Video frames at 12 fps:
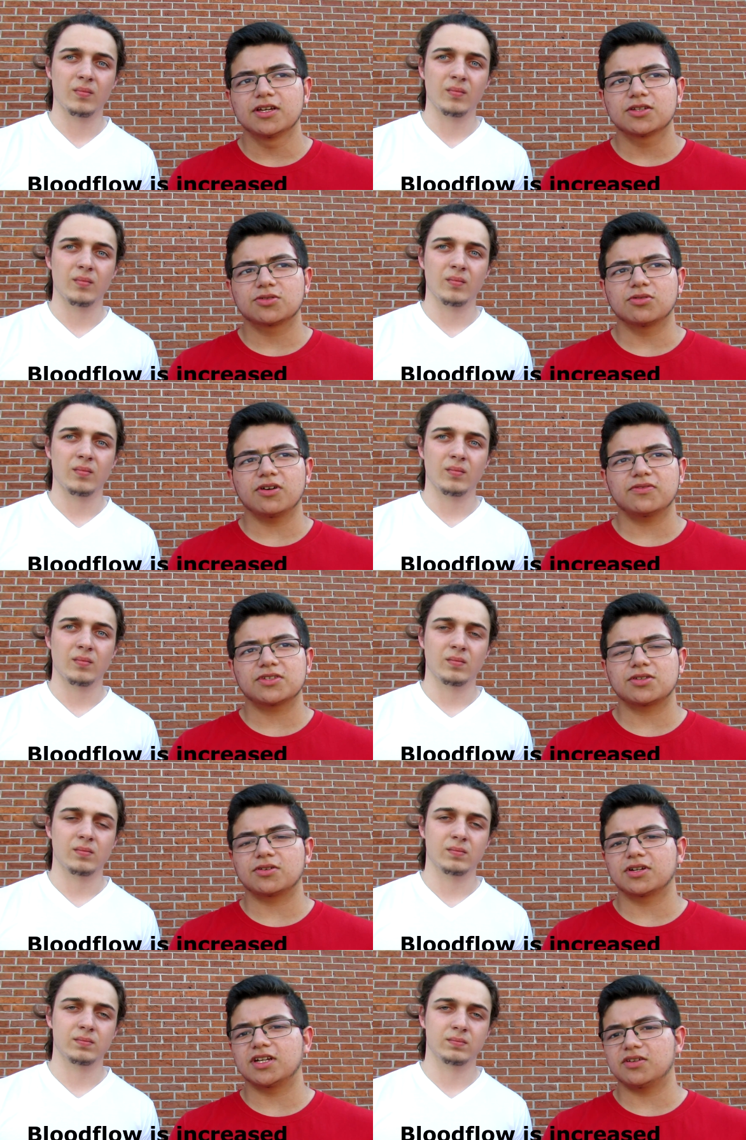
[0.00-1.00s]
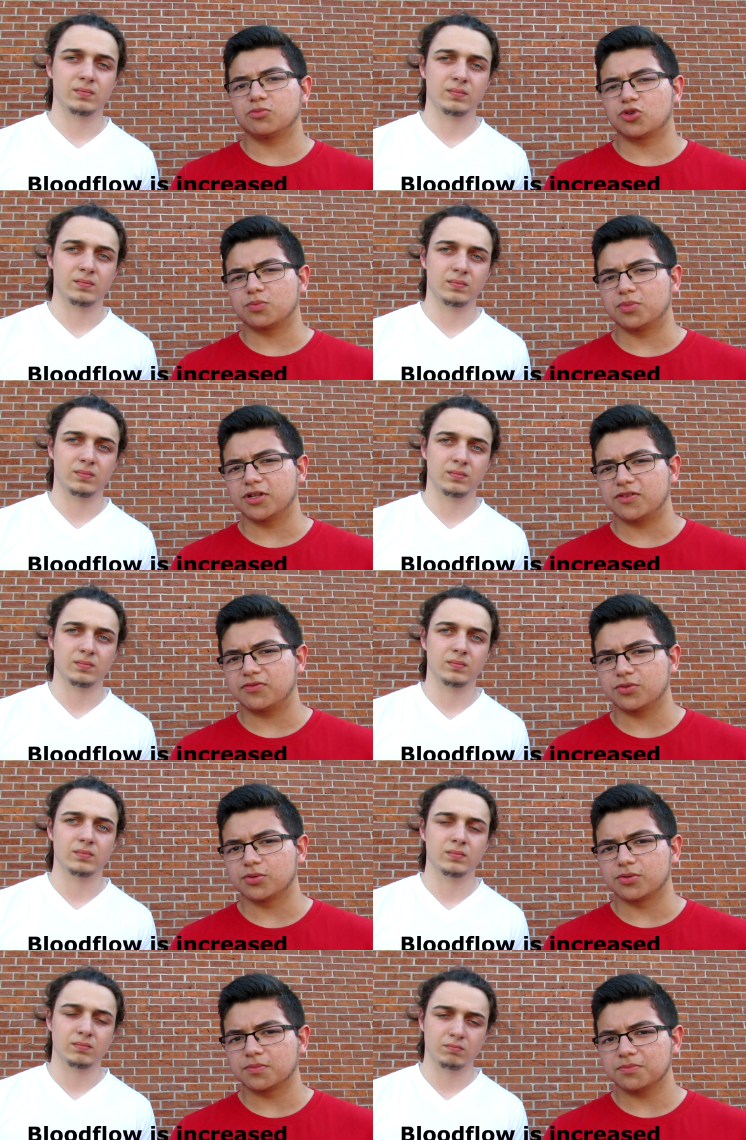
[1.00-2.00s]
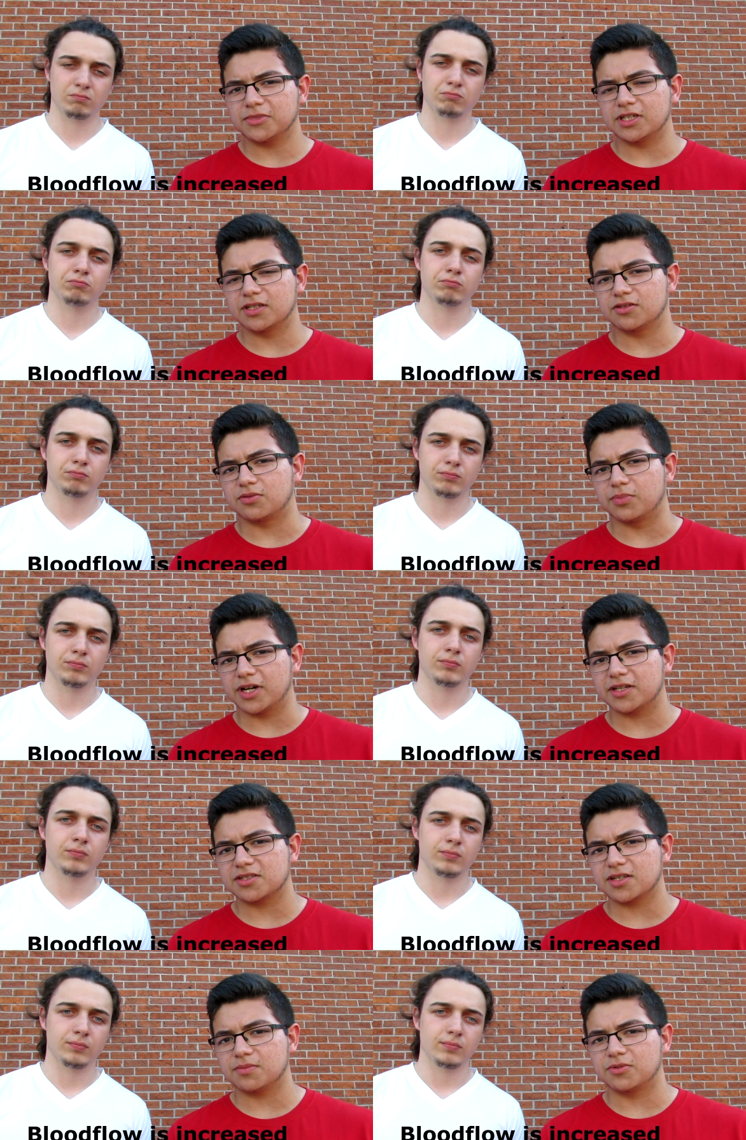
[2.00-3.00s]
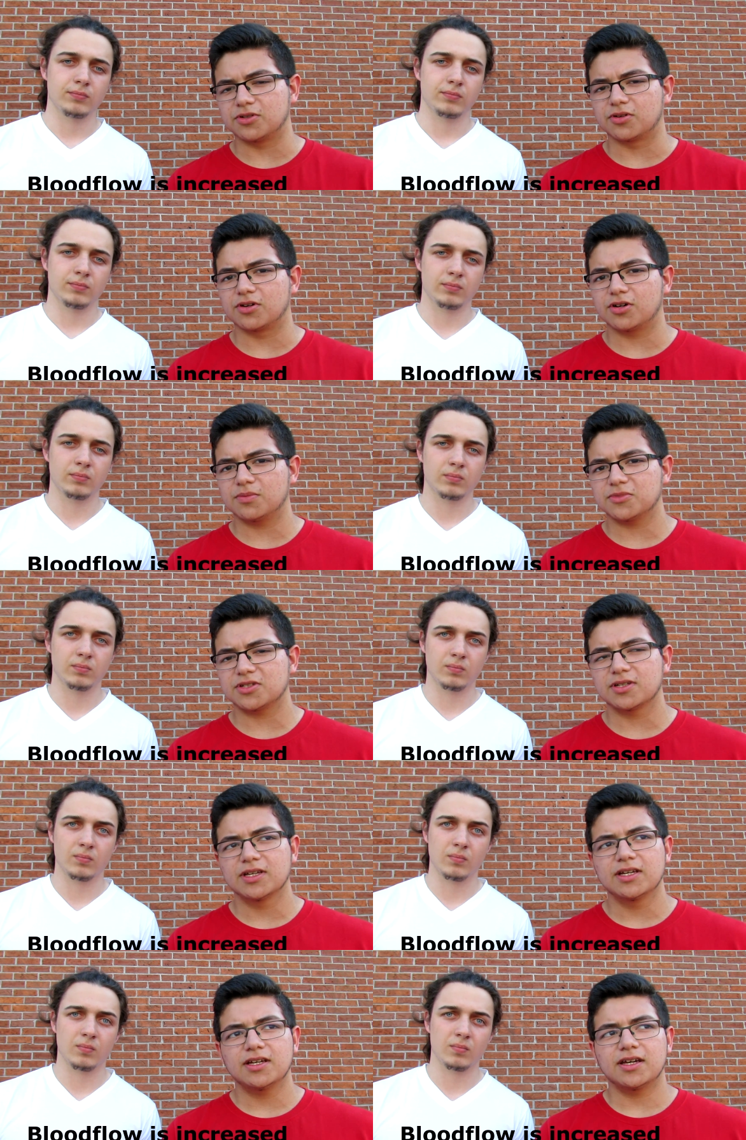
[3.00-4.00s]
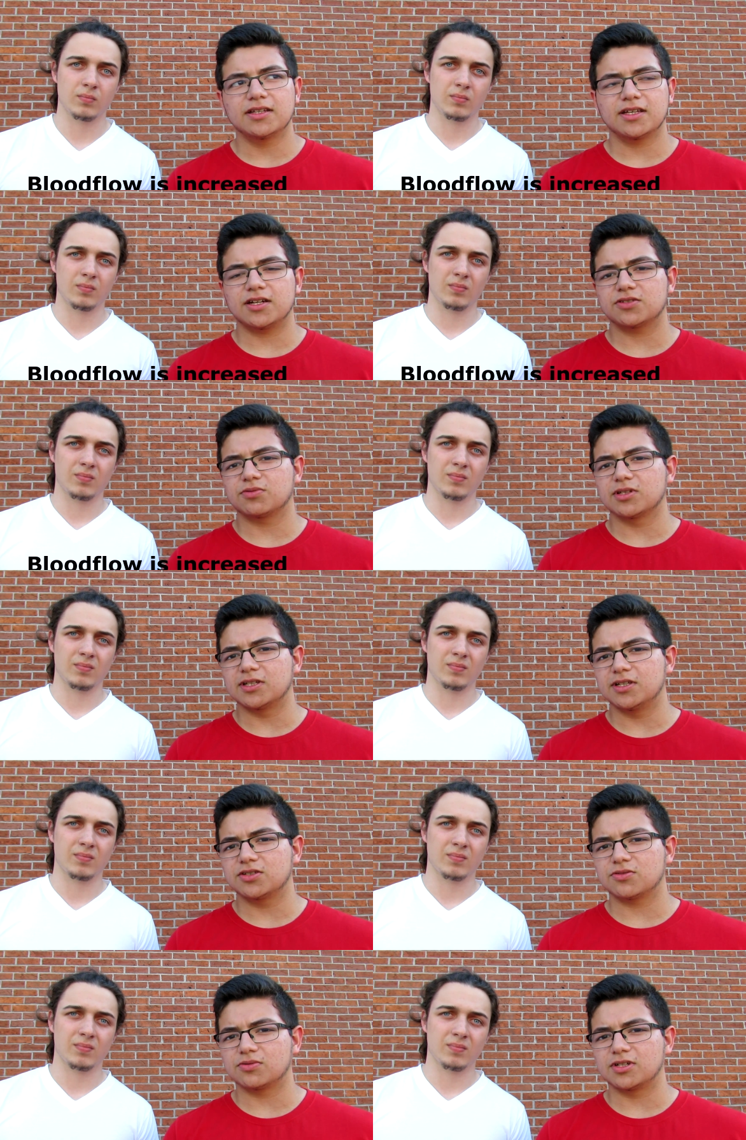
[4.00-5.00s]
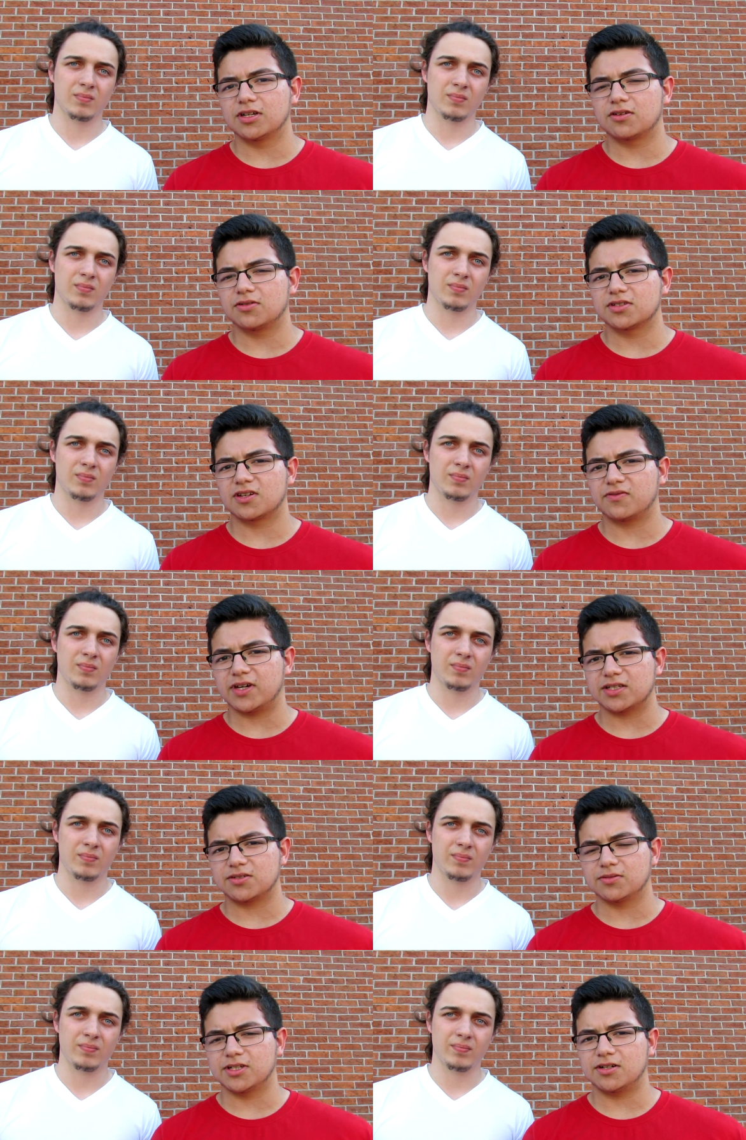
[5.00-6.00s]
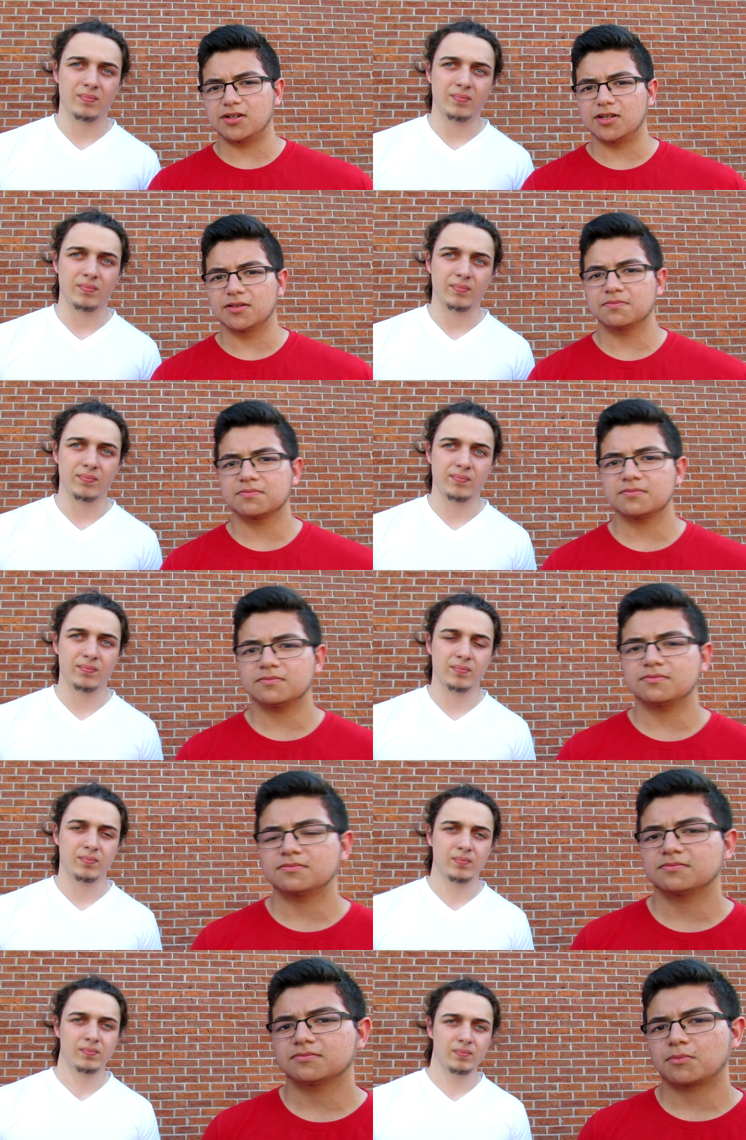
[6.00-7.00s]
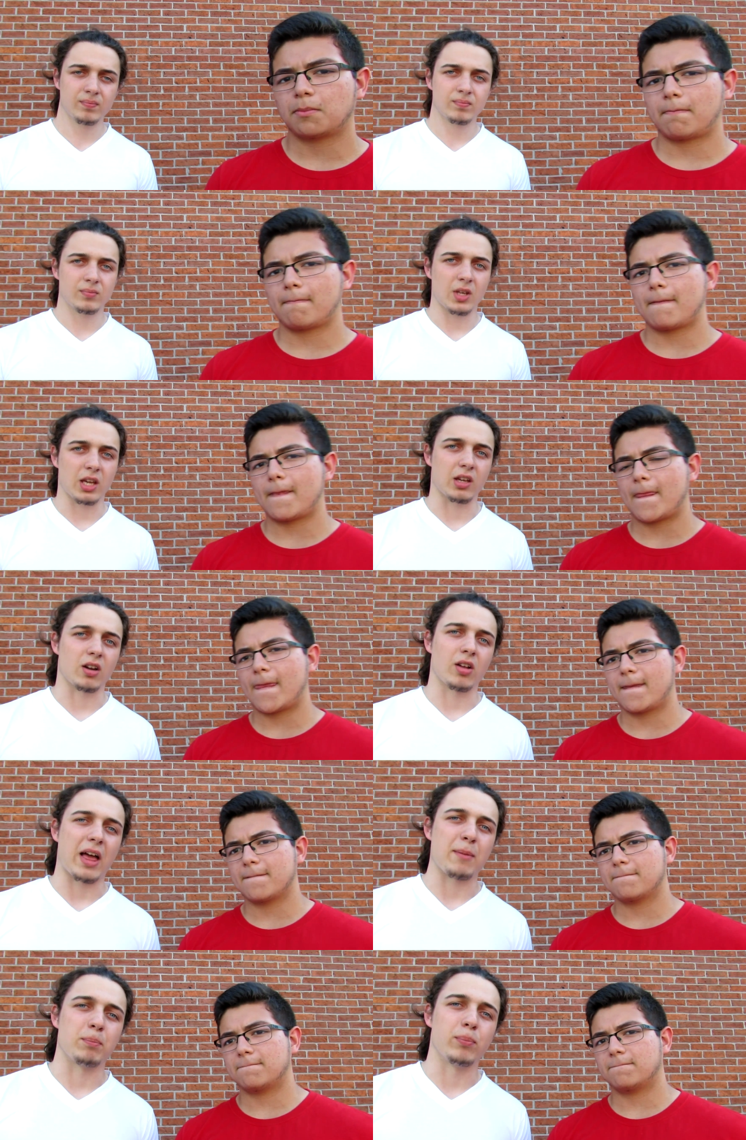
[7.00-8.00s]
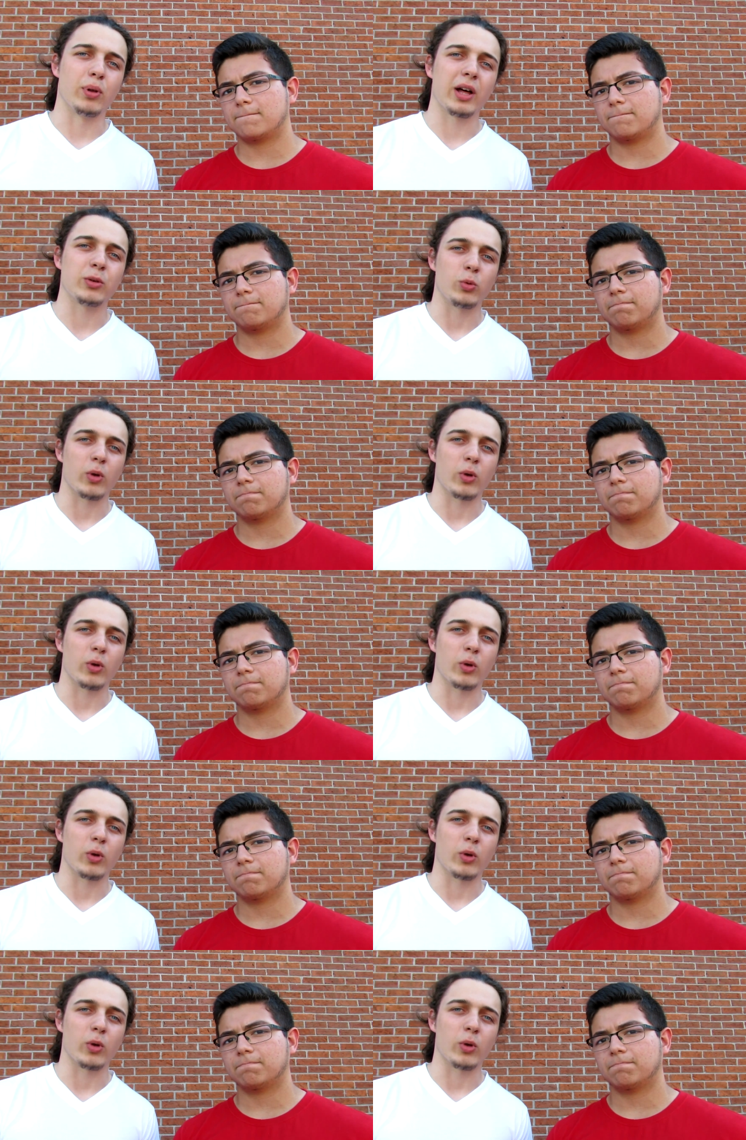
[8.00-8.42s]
Speaker 1: so obviously you're gonna have more blood flow in your bicep, in your arms, and that is what leads to an increase in vascularity.
Speaker 2: You get all that blood